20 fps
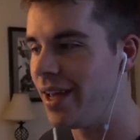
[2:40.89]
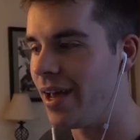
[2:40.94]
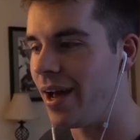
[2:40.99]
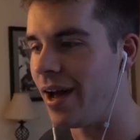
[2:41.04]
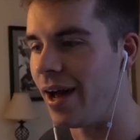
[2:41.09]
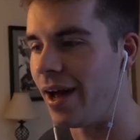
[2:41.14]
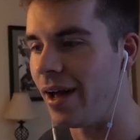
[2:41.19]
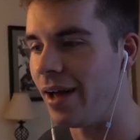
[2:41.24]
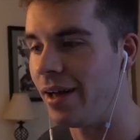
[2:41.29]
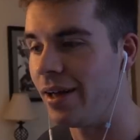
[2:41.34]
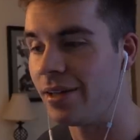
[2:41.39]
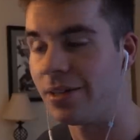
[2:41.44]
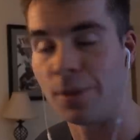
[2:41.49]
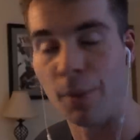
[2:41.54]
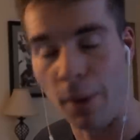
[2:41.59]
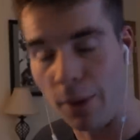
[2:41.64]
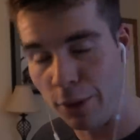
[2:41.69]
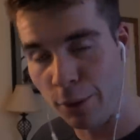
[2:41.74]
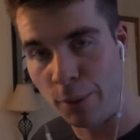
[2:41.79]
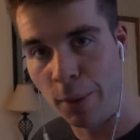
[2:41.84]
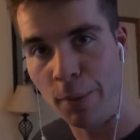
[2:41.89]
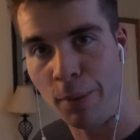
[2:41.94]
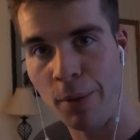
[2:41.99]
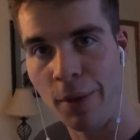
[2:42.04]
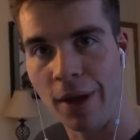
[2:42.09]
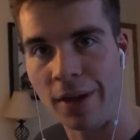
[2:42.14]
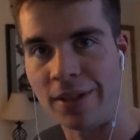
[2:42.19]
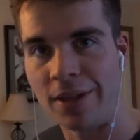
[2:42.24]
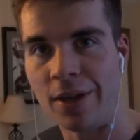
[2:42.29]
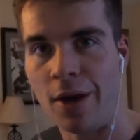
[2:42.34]
Uh, some other people
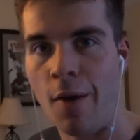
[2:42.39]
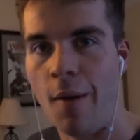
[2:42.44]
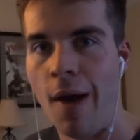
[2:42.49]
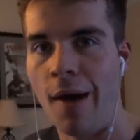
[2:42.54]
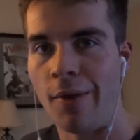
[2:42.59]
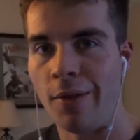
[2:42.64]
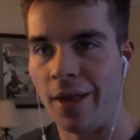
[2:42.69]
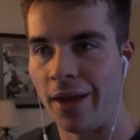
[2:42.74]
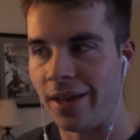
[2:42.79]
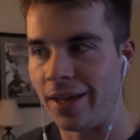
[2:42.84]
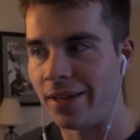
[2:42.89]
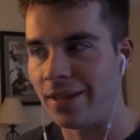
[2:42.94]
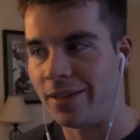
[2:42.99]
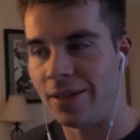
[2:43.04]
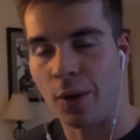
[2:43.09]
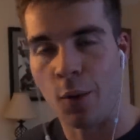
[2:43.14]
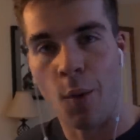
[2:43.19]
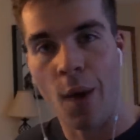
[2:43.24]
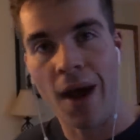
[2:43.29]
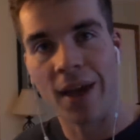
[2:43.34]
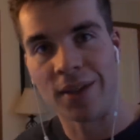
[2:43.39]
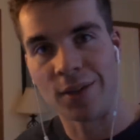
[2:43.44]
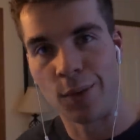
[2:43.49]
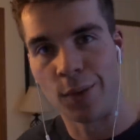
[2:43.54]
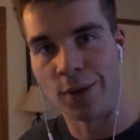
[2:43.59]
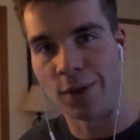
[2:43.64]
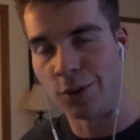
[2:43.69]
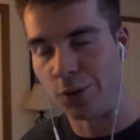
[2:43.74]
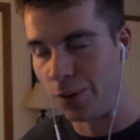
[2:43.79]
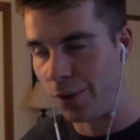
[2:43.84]
like to go out like to west
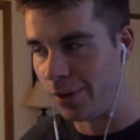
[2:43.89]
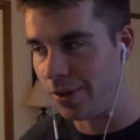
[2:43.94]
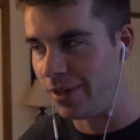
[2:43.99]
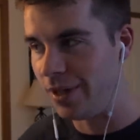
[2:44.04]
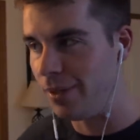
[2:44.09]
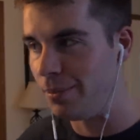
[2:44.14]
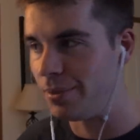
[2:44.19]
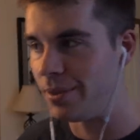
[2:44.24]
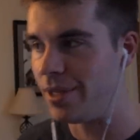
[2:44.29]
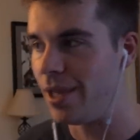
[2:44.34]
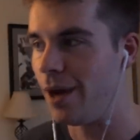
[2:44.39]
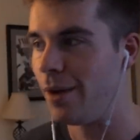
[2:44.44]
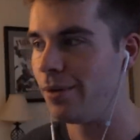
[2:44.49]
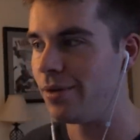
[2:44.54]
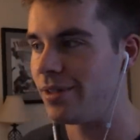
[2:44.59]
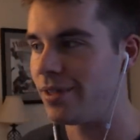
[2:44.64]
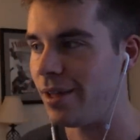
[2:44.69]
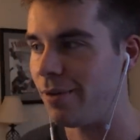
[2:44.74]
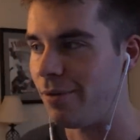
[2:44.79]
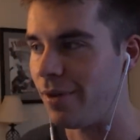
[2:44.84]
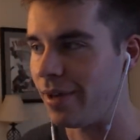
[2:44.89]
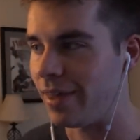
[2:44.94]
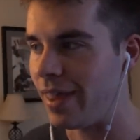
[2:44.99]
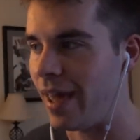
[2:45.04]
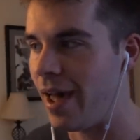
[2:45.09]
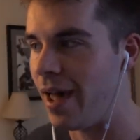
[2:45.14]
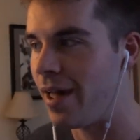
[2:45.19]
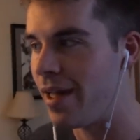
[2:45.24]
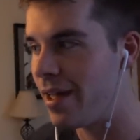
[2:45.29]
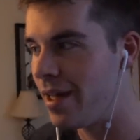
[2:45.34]
where there's real deep snow and stuff like
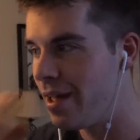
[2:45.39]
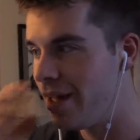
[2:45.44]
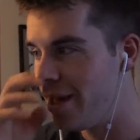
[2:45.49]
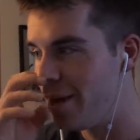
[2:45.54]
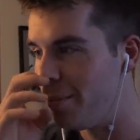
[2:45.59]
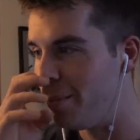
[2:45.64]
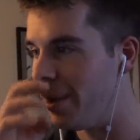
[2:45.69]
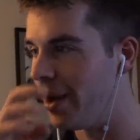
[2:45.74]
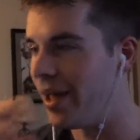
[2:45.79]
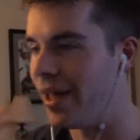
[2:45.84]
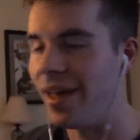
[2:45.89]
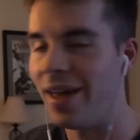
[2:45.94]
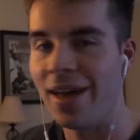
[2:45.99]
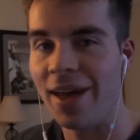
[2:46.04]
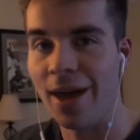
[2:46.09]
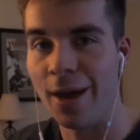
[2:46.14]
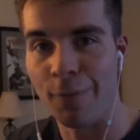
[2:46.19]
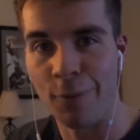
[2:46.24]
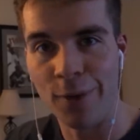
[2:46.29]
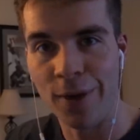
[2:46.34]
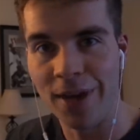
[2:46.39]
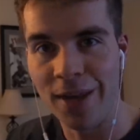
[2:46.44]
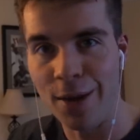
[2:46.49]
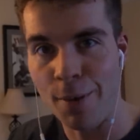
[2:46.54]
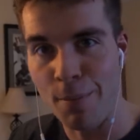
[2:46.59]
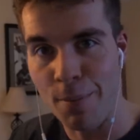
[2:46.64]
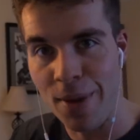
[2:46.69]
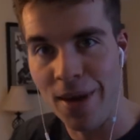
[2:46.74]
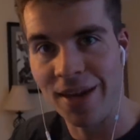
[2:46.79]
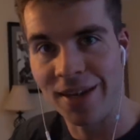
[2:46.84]
that. But if we get a
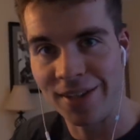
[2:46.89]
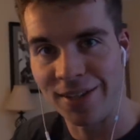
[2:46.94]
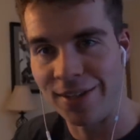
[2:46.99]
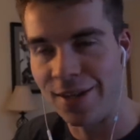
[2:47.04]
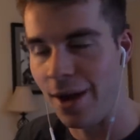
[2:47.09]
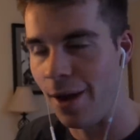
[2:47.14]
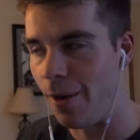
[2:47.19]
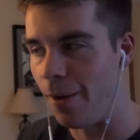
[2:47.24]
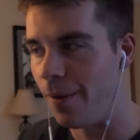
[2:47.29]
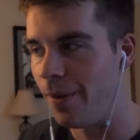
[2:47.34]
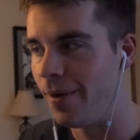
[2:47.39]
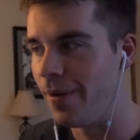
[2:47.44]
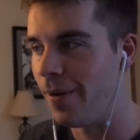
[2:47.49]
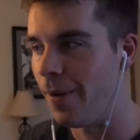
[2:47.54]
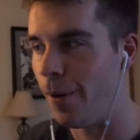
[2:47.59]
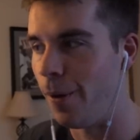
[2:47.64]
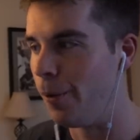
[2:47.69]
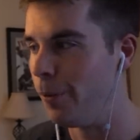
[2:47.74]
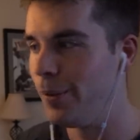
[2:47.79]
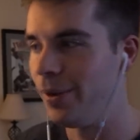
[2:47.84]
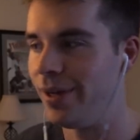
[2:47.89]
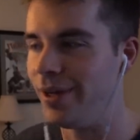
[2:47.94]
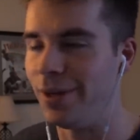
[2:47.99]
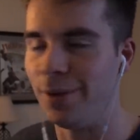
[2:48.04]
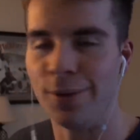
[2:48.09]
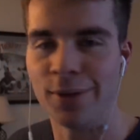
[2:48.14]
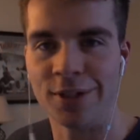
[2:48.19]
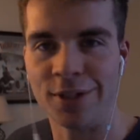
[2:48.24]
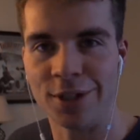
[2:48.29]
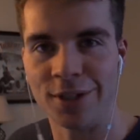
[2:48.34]
big snow, all we
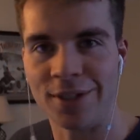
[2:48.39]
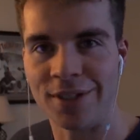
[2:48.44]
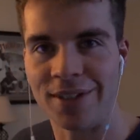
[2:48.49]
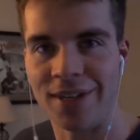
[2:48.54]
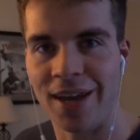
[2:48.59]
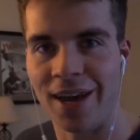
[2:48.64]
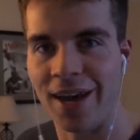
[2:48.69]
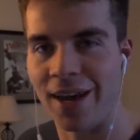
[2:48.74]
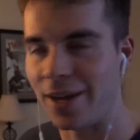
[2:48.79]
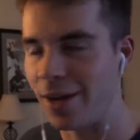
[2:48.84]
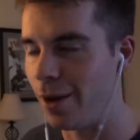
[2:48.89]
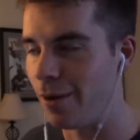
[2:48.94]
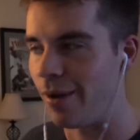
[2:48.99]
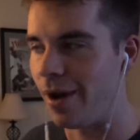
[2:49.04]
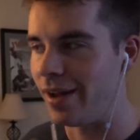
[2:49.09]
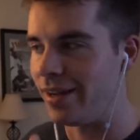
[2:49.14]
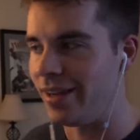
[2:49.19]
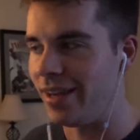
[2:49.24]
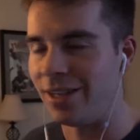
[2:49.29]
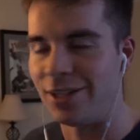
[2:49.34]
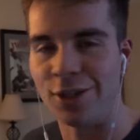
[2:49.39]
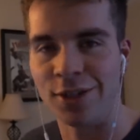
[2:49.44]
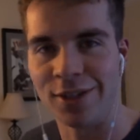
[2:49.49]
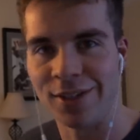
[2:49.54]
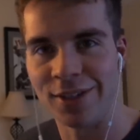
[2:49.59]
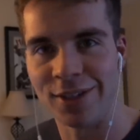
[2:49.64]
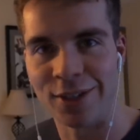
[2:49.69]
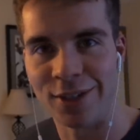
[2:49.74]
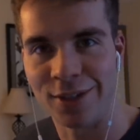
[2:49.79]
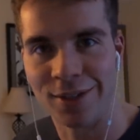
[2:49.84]
do is just uh, go ride ditches
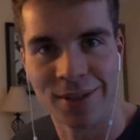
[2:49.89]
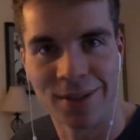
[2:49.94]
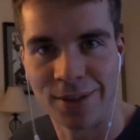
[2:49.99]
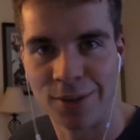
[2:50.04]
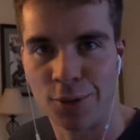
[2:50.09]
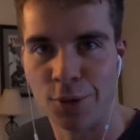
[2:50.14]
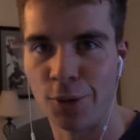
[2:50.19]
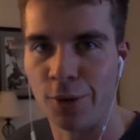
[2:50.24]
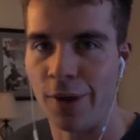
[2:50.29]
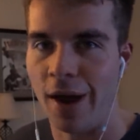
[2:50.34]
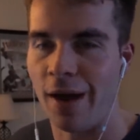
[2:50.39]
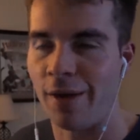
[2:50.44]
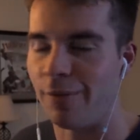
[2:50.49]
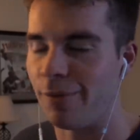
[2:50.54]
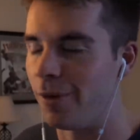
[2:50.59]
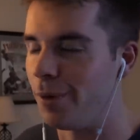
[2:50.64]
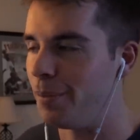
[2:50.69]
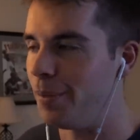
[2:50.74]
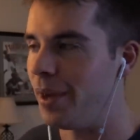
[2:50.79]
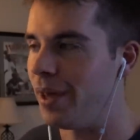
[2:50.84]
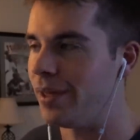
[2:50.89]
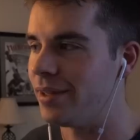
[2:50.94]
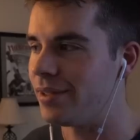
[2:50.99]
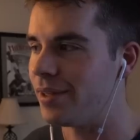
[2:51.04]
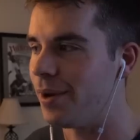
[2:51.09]
and just screw around for a bit.